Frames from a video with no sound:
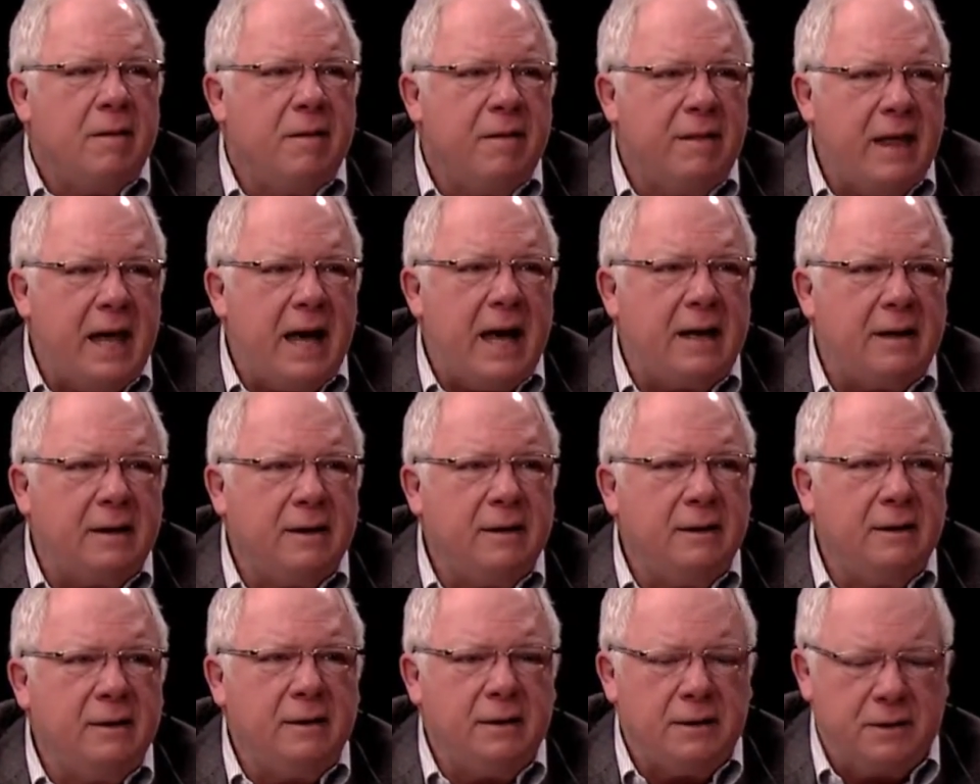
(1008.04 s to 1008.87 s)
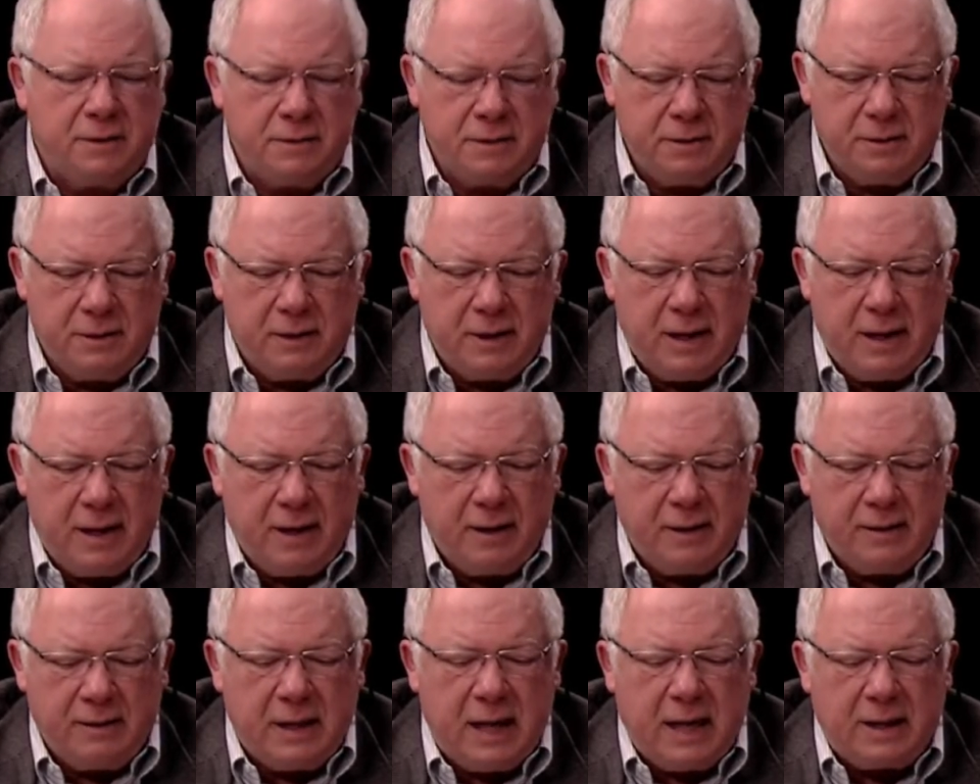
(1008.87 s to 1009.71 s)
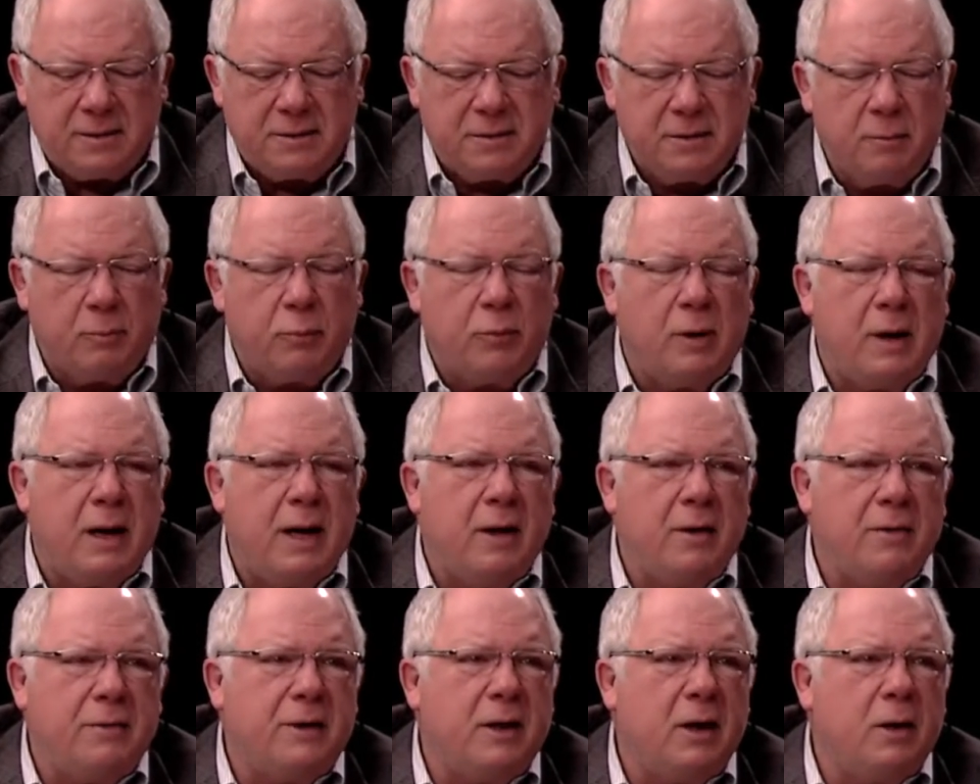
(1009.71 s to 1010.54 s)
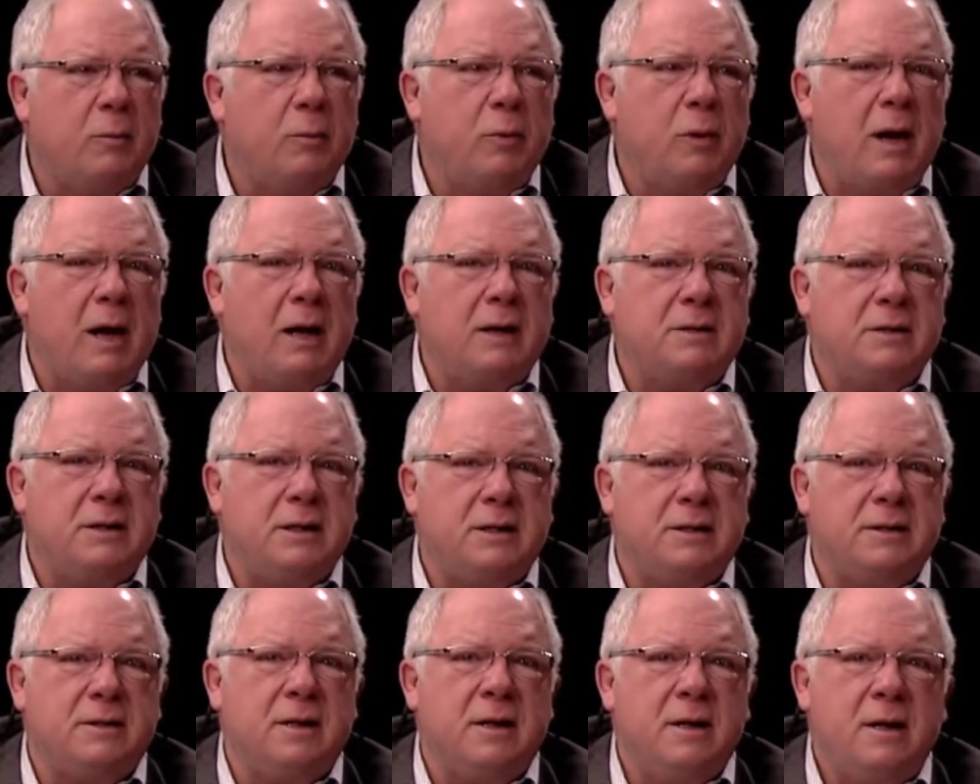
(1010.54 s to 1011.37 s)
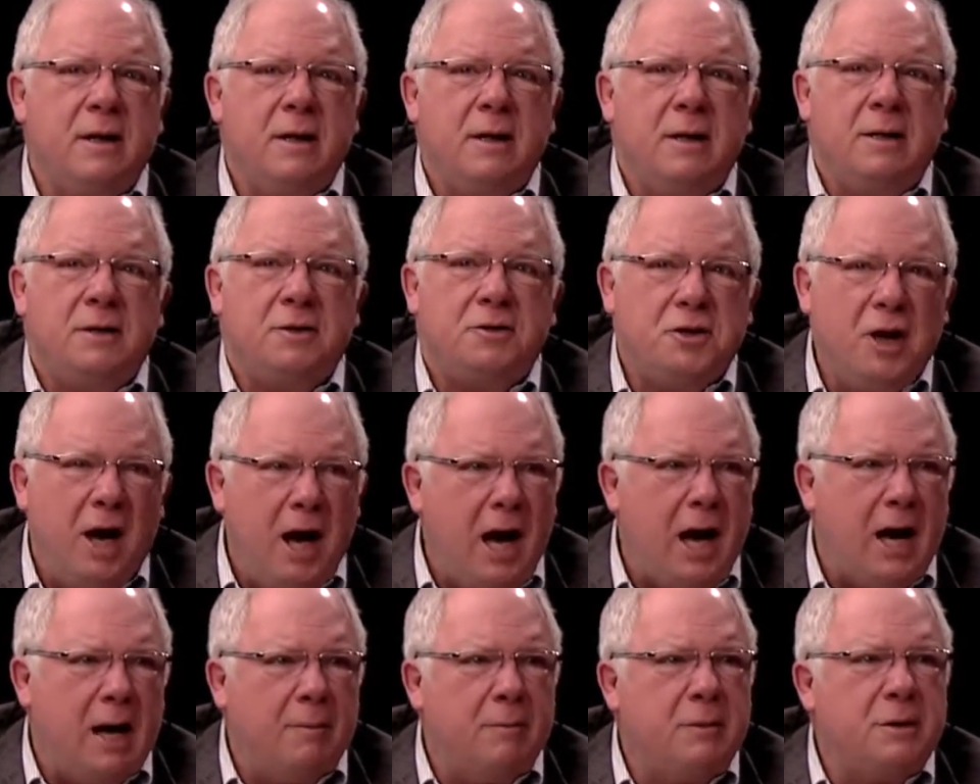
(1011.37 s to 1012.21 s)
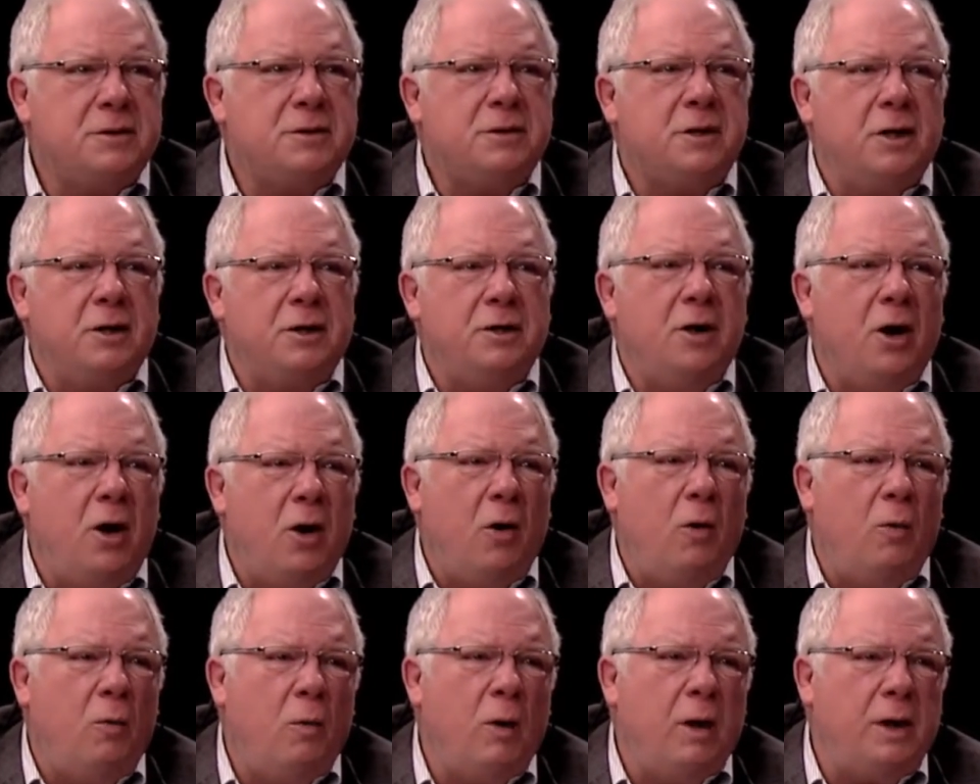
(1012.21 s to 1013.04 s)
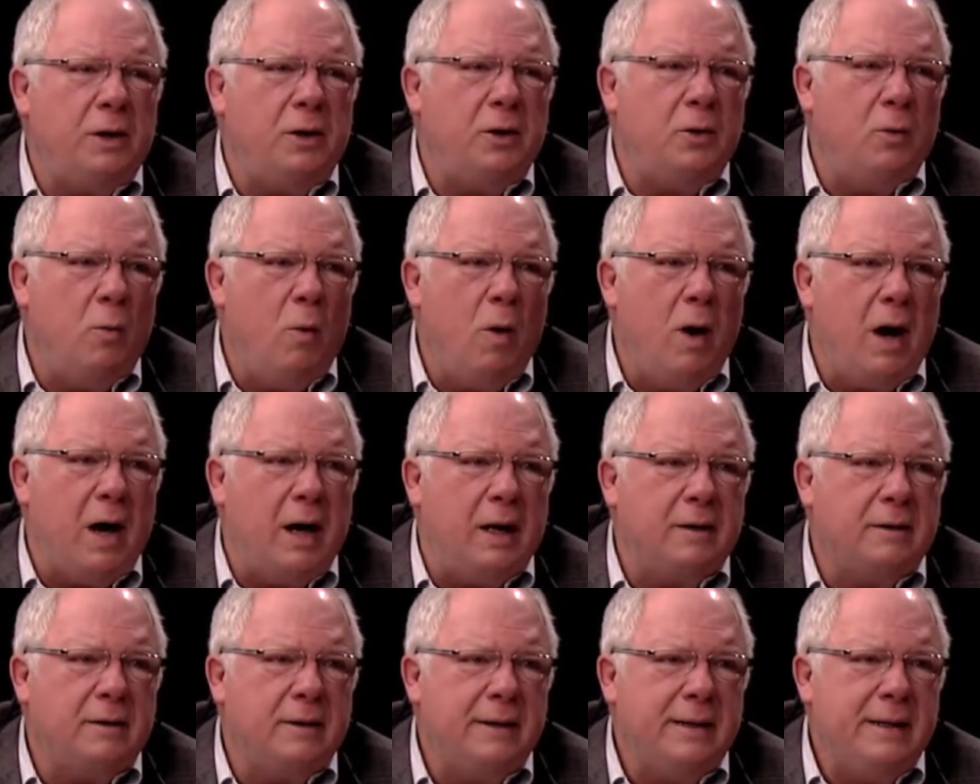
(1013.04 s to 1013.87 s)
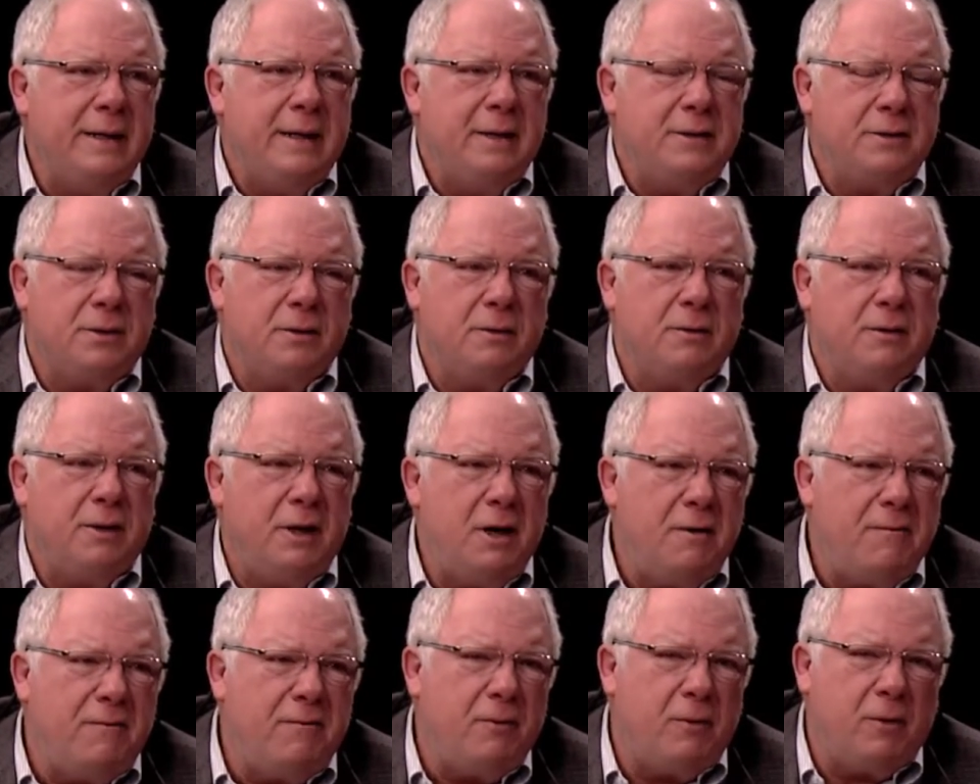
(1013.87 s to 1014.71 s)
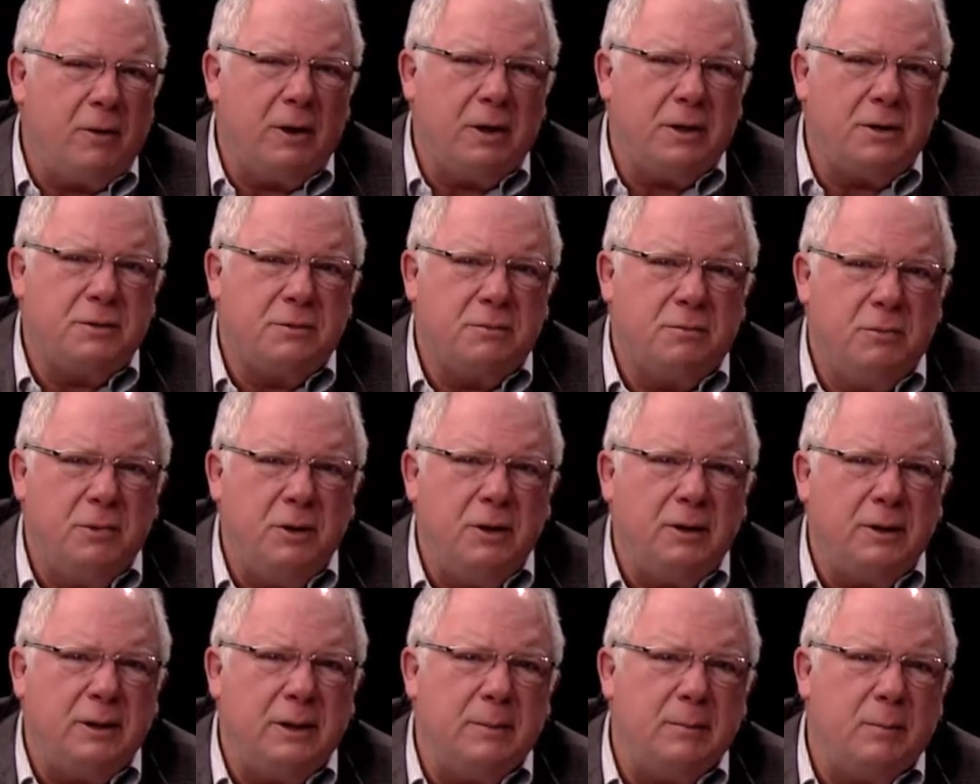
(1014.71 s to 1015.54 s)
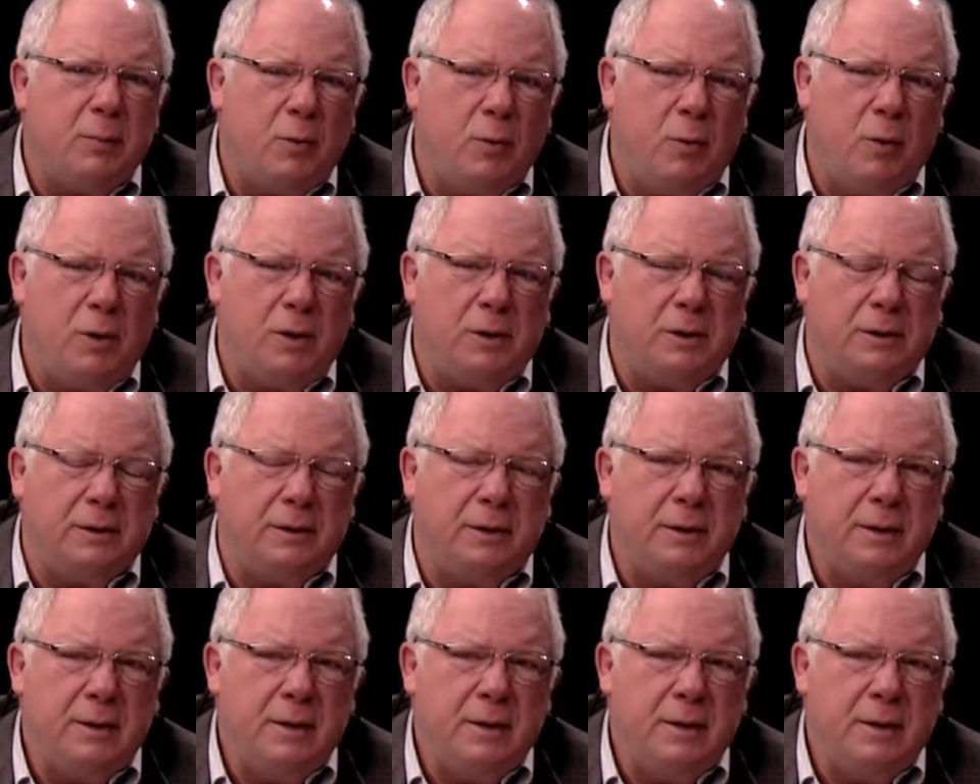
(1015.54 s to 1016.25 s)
That's the healthcare proxy's job, is to know what you want. So therefore, it's really important